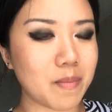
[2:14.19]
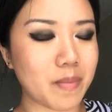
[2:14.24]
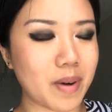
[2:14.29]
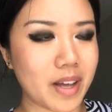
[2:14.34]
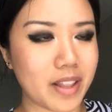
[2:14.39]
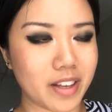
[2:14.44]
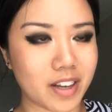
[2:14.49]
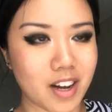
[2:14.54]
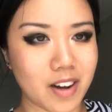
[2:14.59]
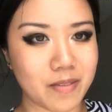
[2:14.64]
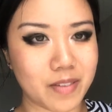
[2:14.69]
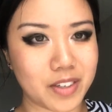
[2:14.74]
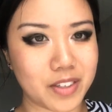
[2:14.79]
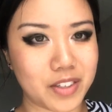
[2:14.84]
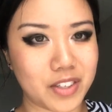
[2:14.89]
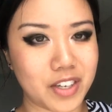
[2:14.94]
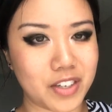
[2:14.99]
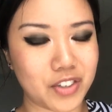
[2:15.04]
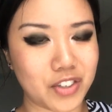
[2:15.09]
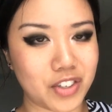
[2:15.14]
by the
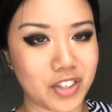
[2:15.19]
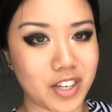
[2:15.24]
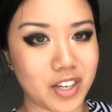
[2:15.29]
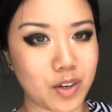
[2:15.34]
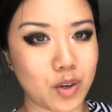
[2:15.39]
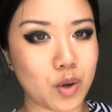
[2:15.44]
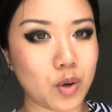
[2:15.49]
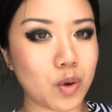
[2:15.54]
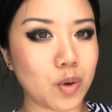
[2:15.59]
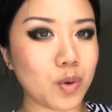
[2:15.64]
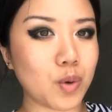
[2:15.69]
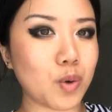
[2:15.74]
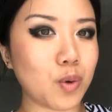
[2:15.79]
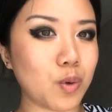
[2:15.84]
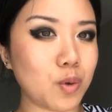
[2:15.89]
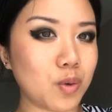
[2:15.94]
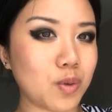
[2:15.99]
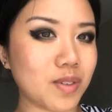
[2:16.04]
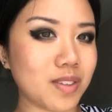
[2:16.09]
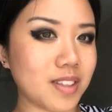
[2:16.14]
conversation
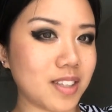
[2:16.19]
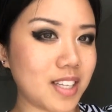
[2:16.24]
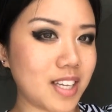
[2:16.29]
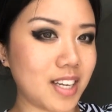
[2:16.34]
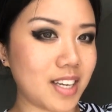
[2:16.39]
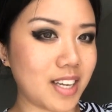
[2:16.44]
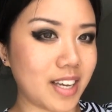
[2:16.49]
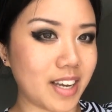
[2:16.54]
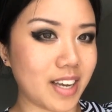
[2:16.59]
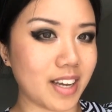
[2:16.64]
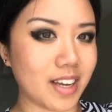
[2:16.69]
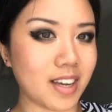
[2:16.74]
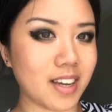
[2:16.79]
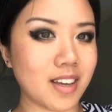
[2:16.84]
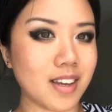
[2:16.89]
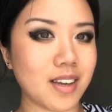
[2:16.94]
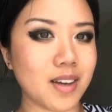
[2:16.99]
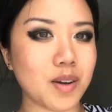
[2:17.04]
who's leading,